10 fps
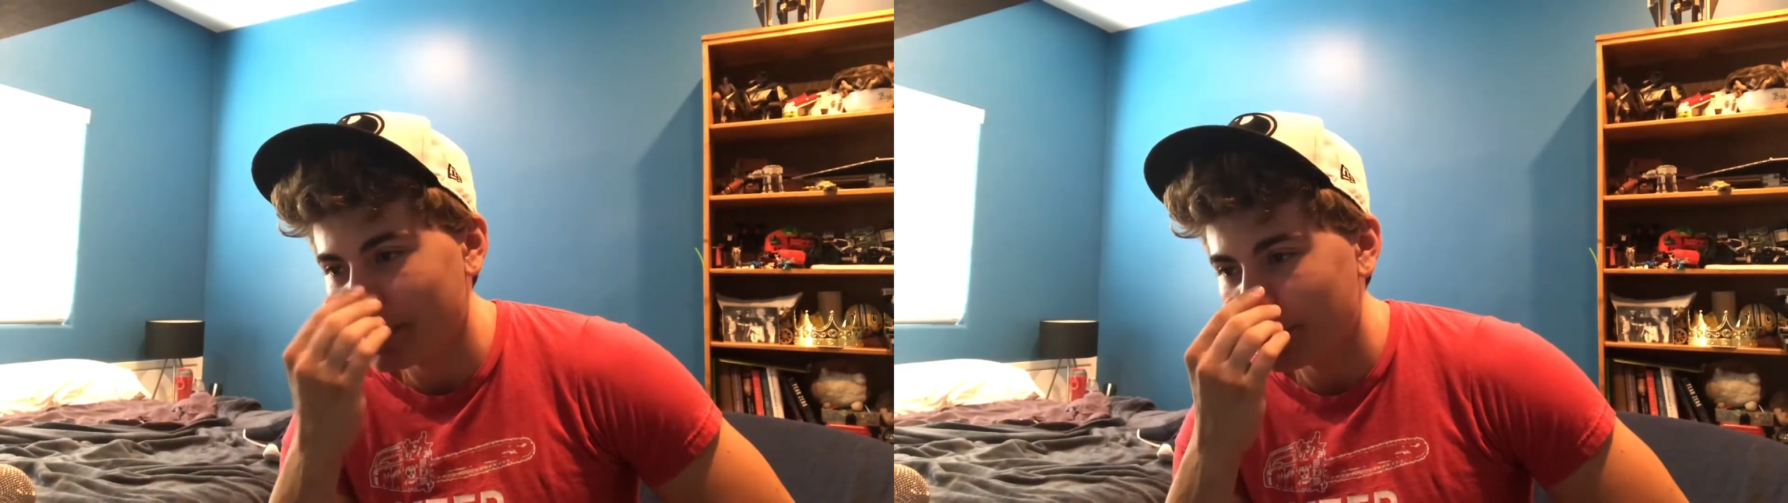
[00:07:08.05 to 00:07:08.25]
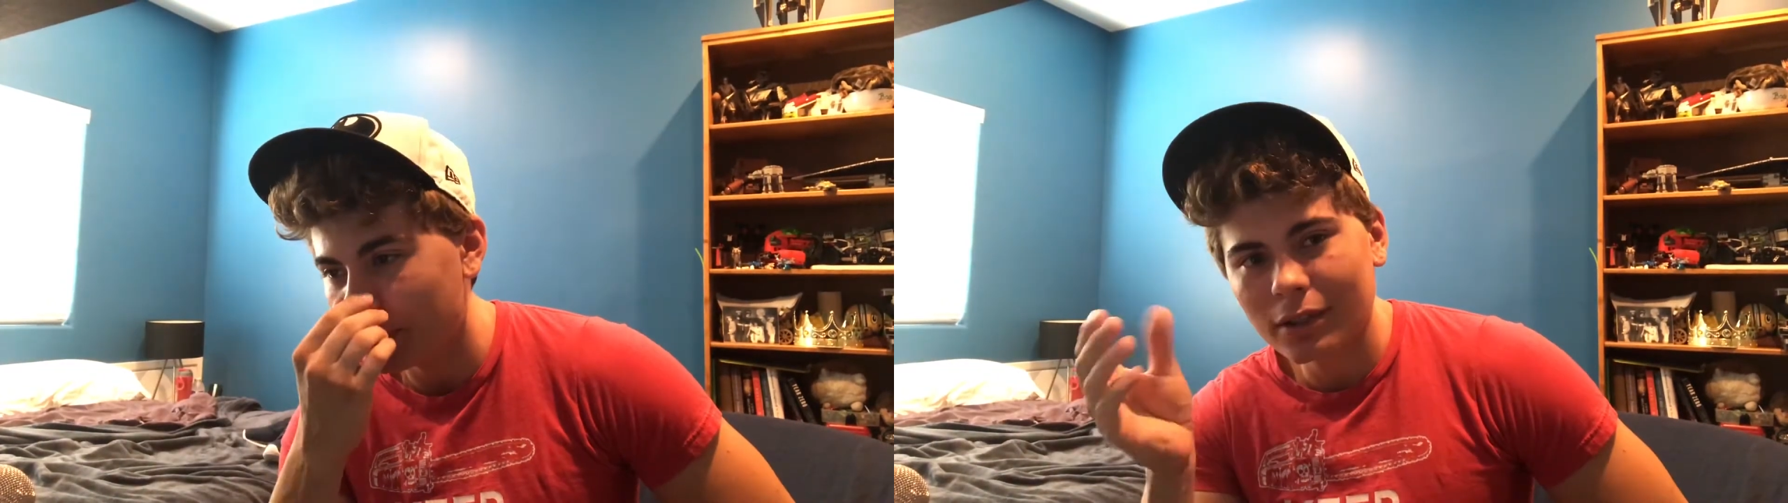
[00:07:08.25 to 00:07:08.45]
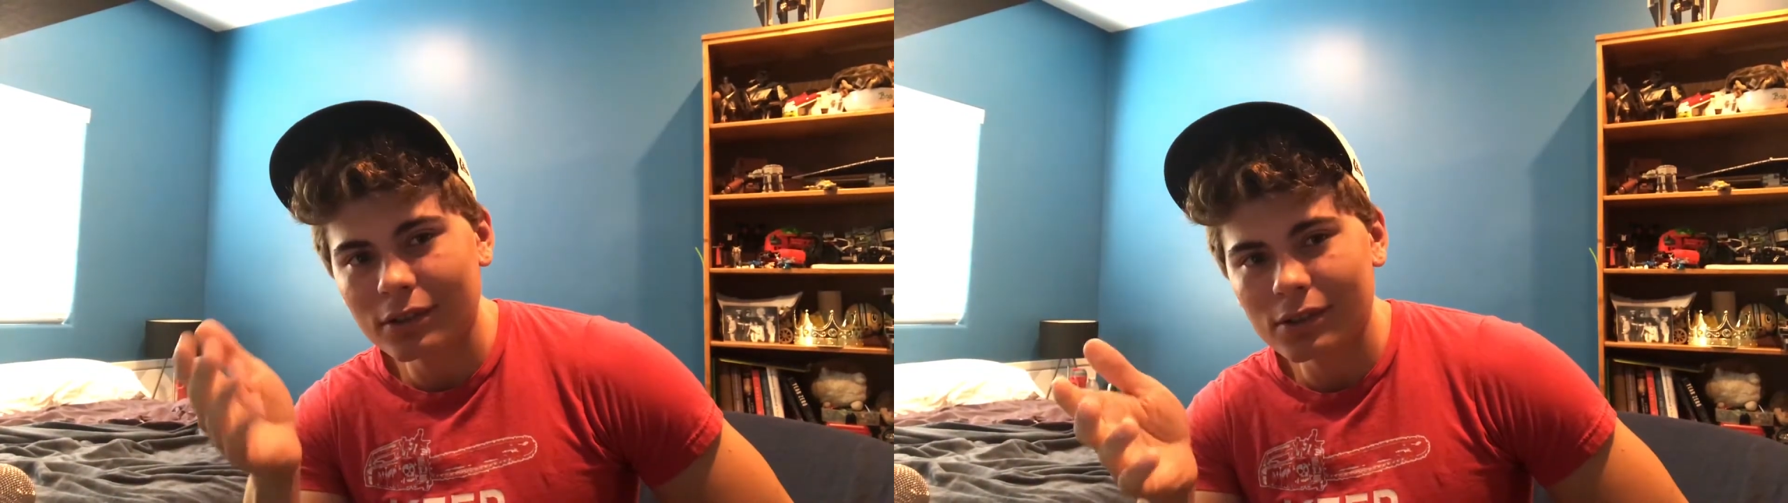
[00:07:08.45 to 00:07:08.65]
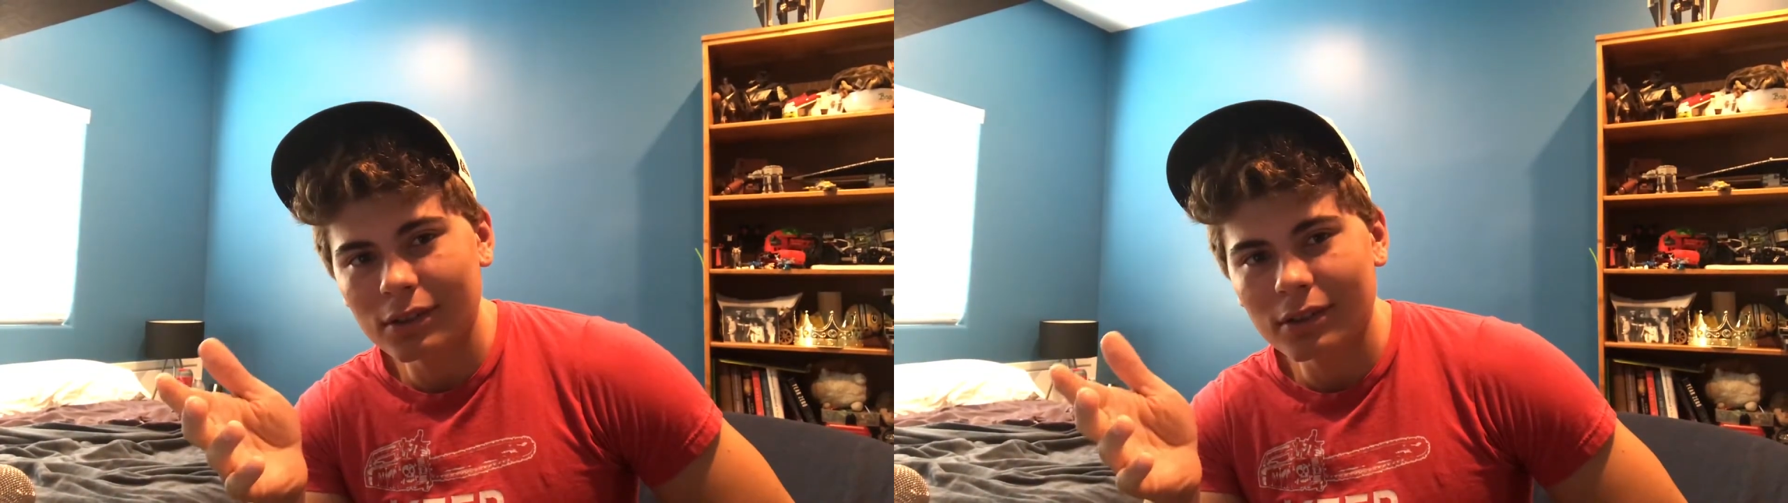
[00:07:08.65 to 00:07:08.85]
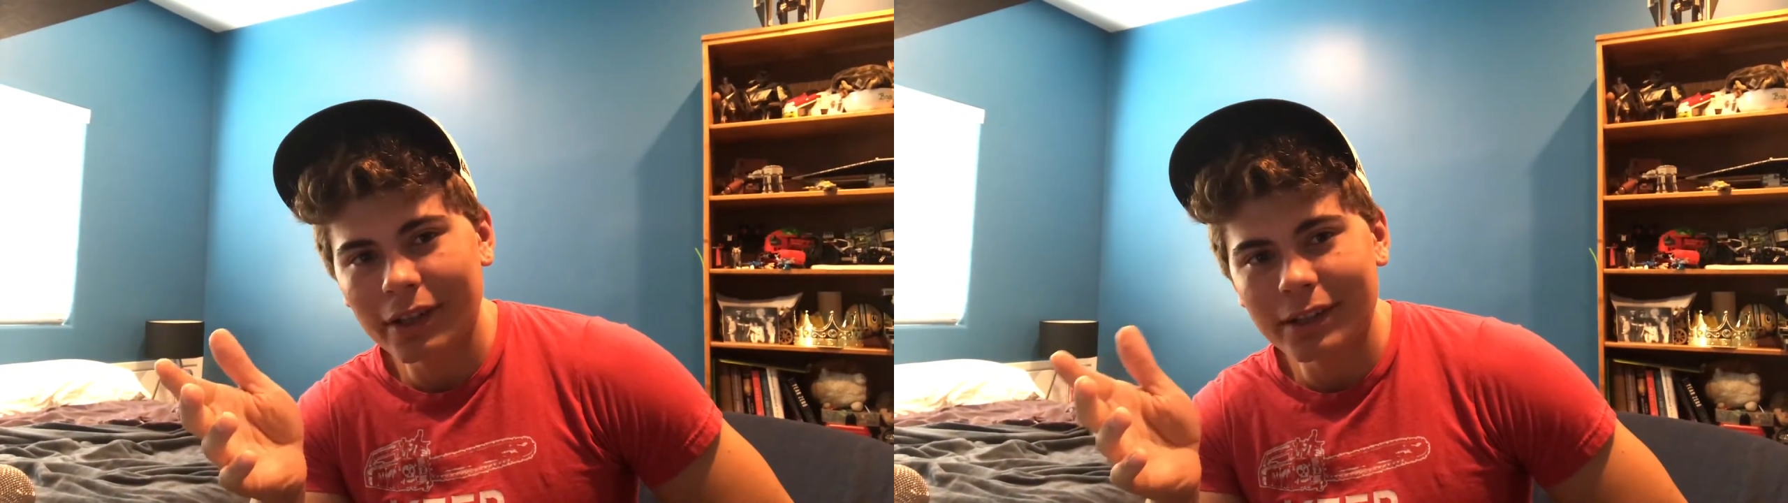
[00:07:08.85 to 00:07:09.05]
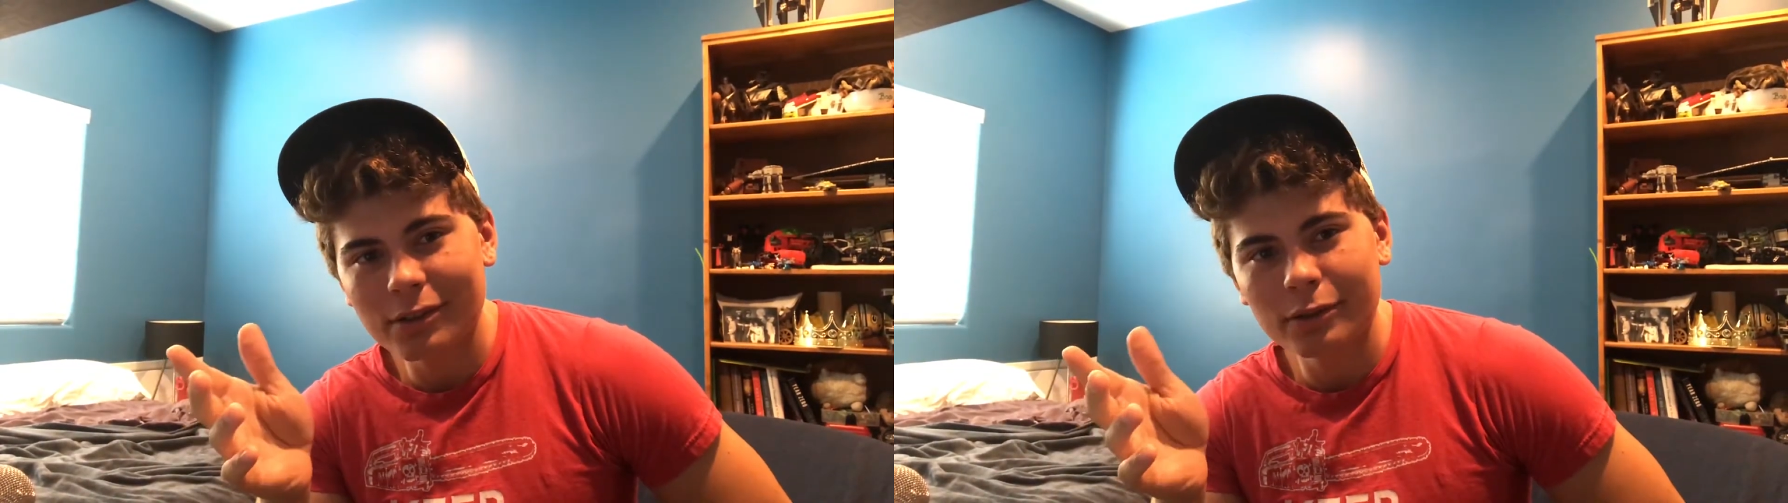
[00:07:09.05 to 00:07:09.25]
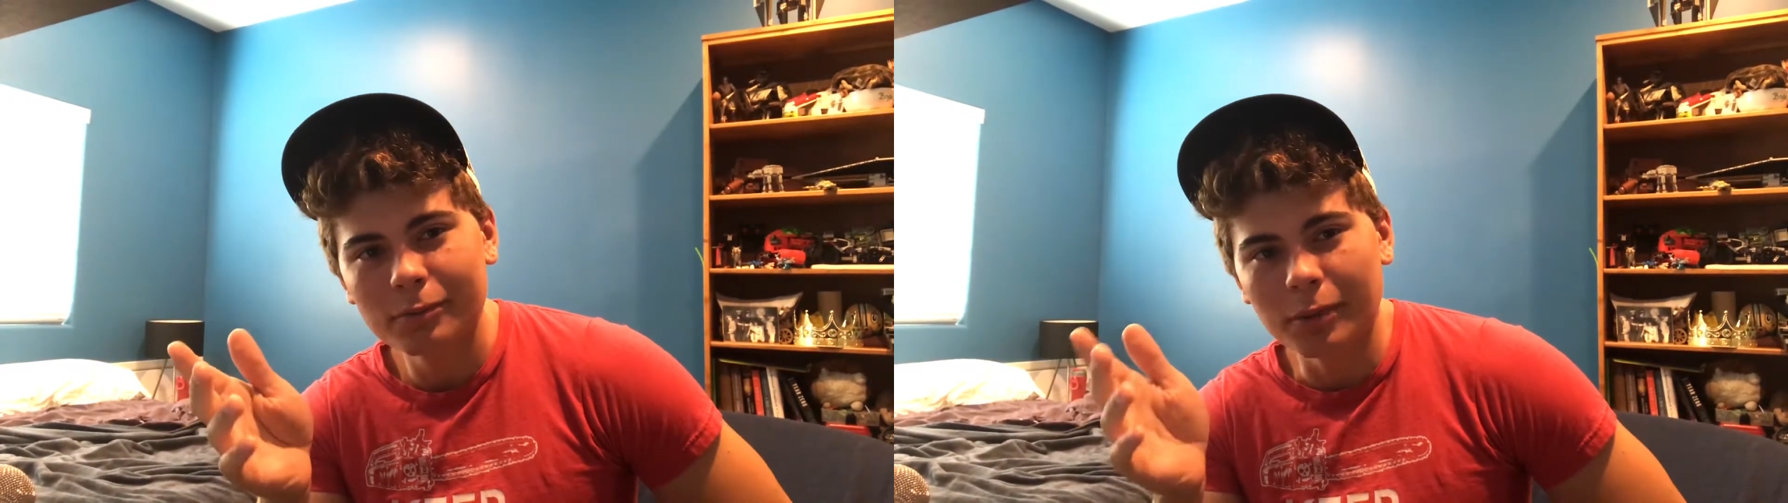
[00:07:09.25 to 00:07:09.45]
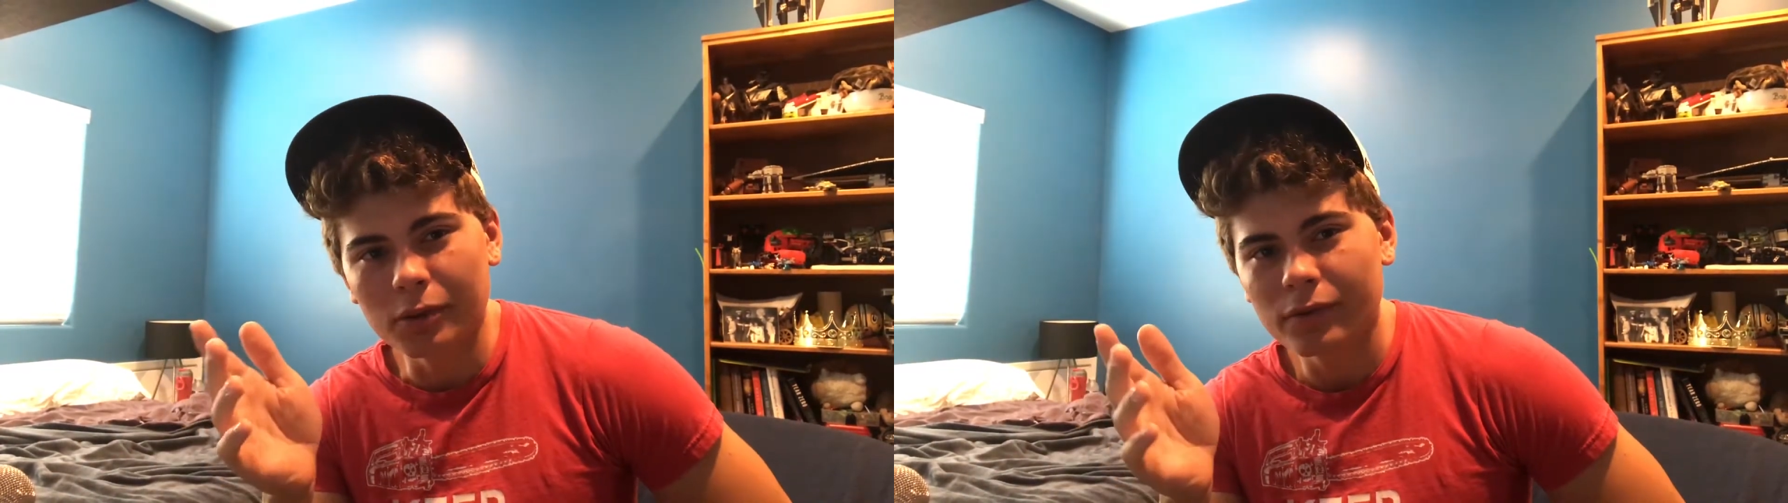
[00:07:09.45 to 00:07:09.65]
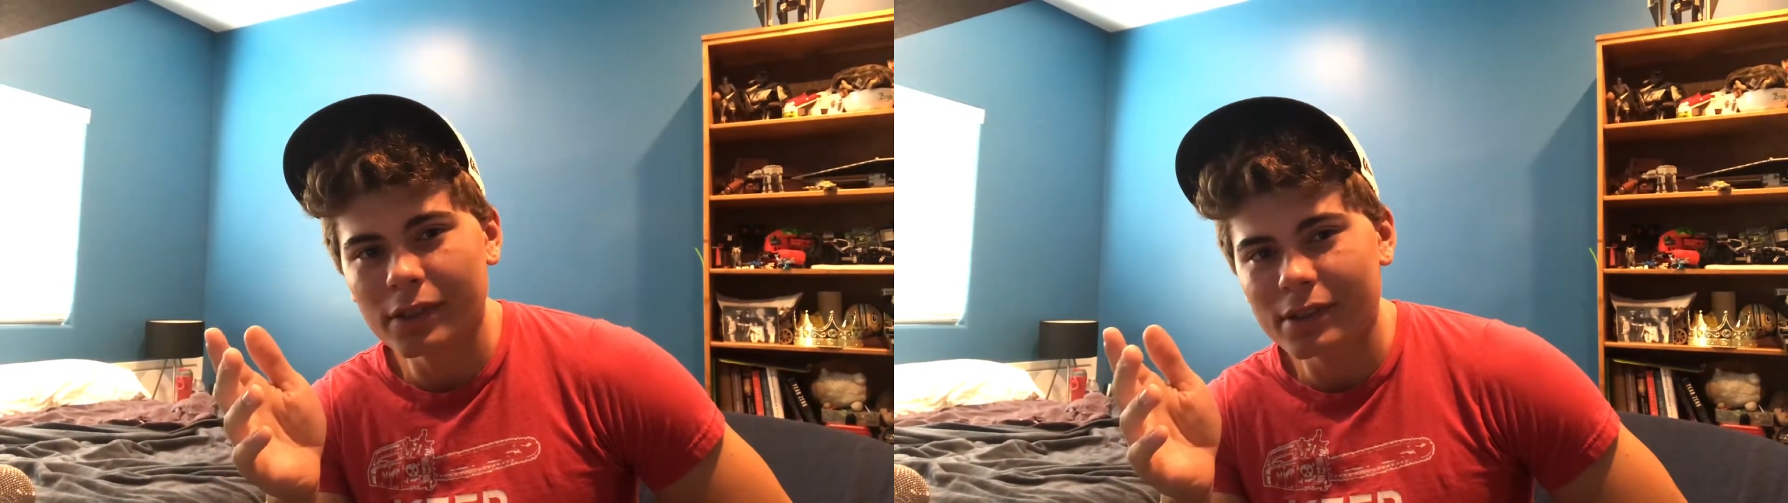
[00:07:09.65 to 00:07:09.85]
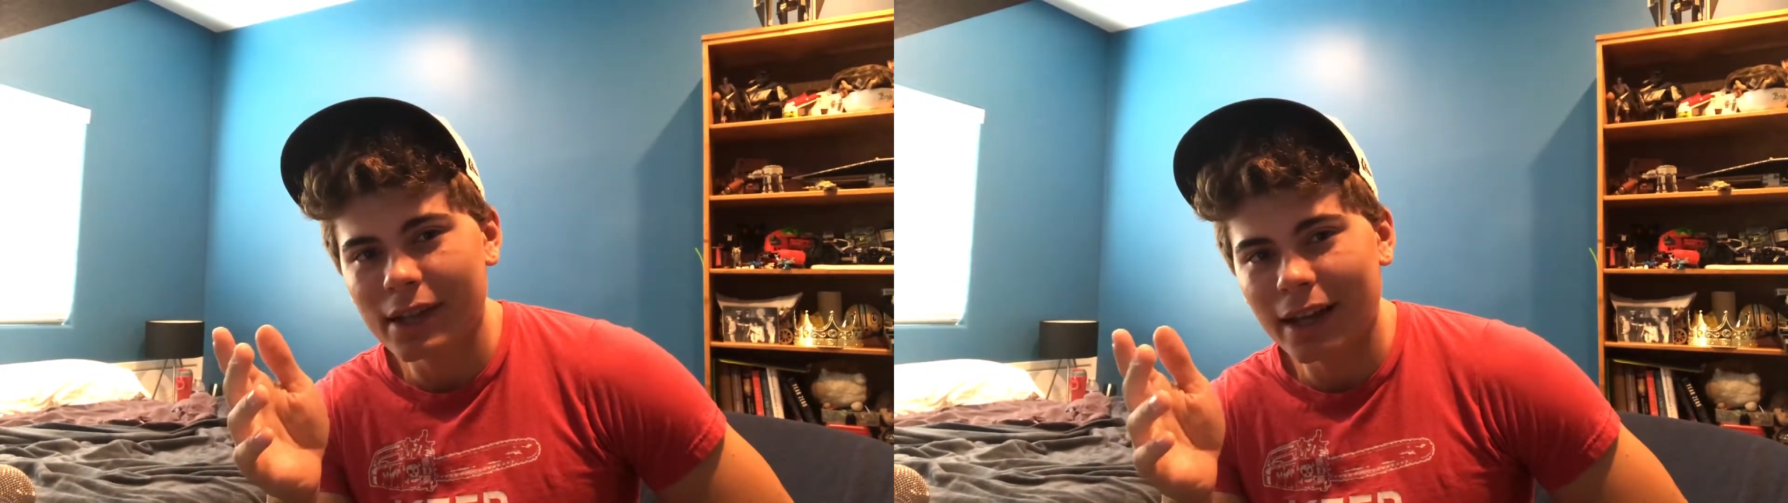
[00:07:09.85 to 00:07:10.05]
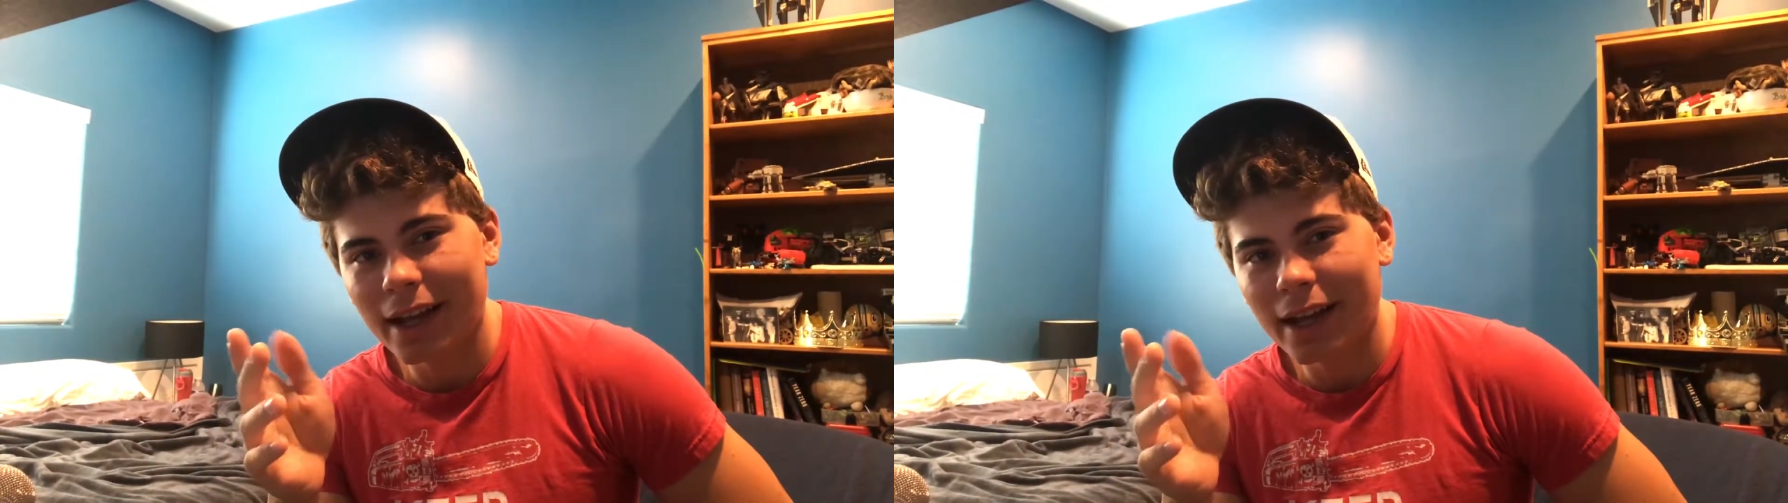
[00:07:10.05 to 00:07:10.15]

What is there like two movies that